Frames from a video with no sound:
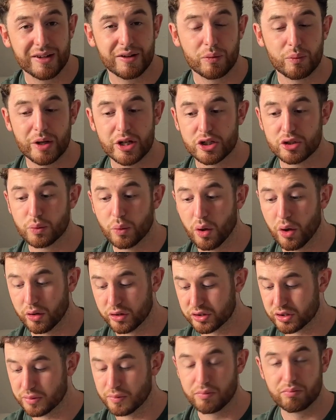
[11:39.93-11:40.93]
which
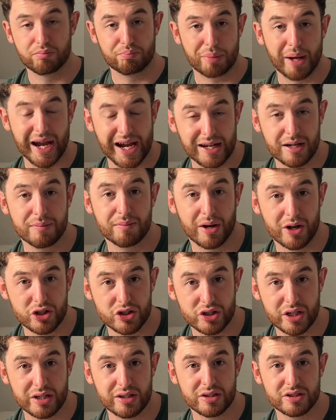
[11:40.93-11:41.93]
was pain in my
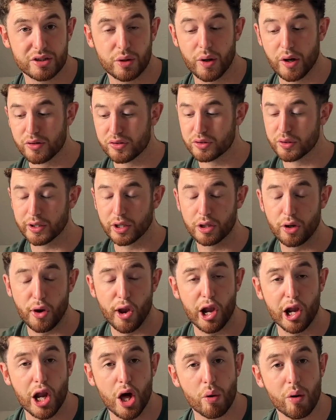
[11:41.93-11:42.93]
shins, so I was doing a lot
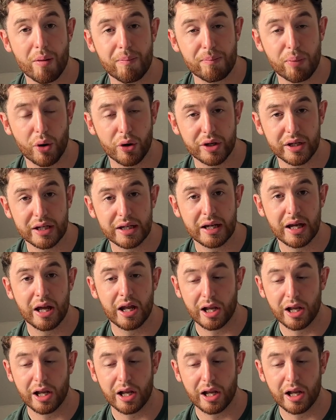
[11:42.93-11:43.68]
of lower body,